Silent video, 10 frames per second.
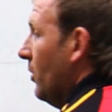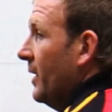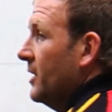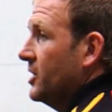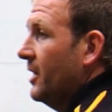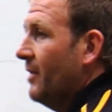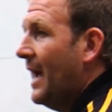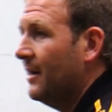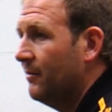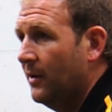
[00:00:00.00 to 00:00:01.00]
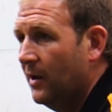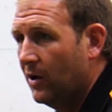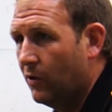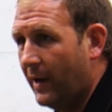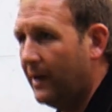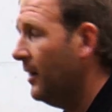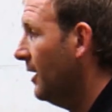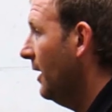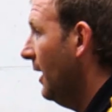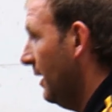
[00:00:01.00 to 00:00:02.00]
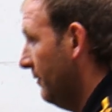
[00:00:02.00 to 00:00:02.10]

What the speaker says: winners can react quicker and